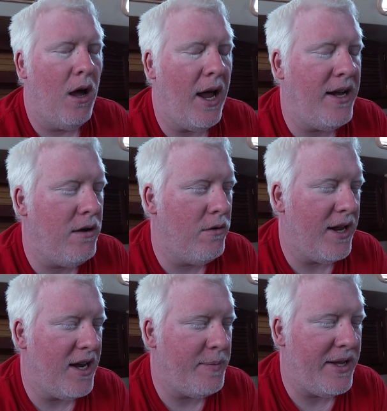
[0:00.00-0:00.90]
I knew
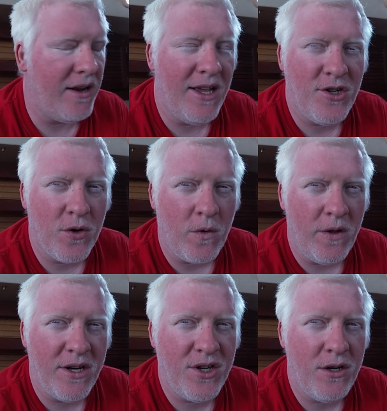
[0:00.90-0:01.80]
it had to be an
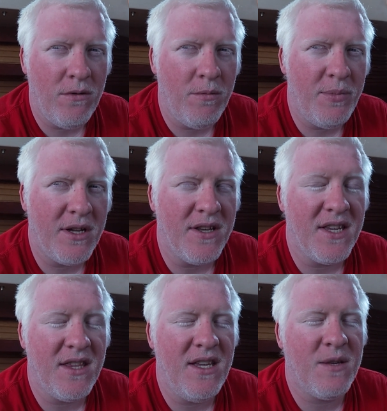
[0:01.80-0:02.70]
electrical issue because
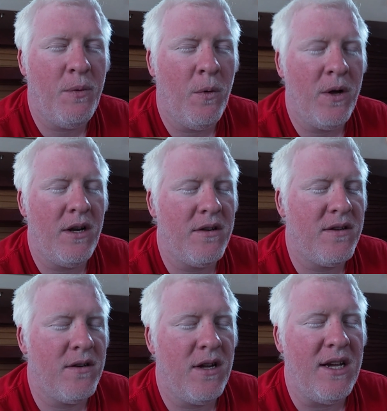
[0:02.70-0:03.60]
at this
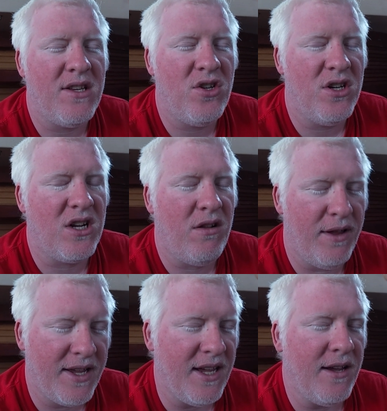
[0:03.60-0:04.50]
point, it's just
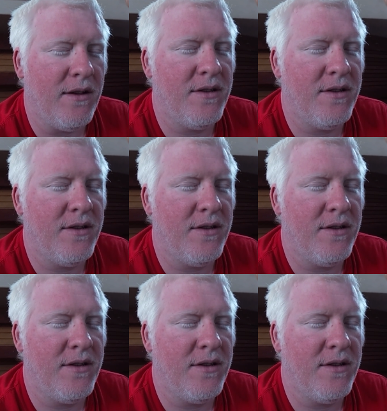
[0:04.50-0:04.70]
clicking.